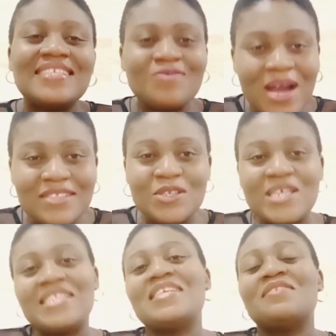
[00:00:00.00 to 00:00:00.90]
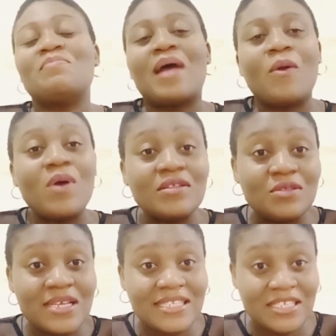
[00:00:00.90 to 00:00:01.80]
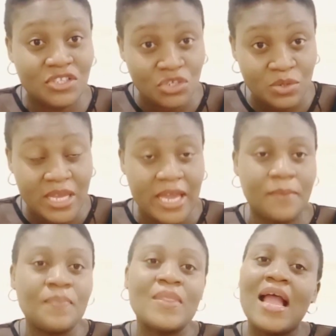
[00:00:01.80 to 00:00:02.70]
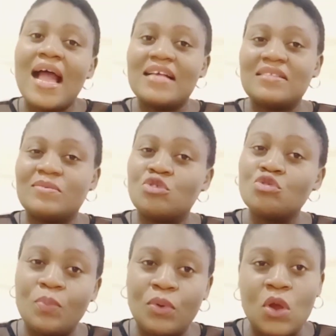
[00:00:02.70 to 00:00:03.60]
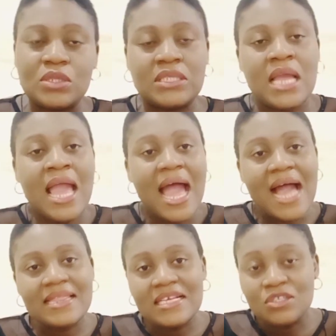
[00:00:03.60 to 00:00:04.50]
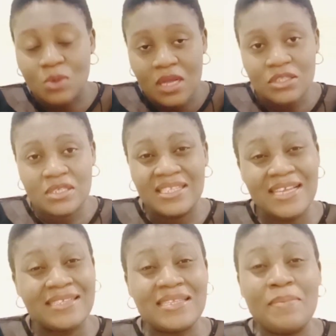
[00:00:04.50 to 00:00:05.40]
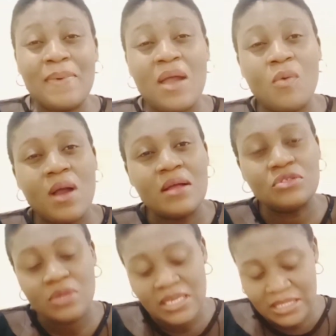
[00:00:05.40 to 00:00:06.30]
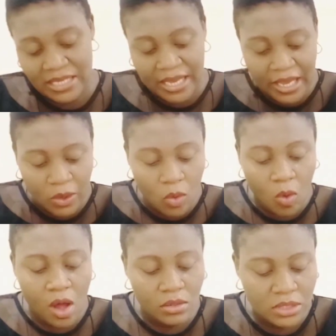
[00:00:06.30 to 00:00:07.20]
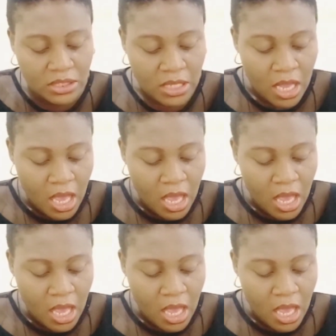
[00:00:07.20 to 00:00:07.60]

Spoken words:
120 by 120 today as two plots. And this one, 60 by 120 equals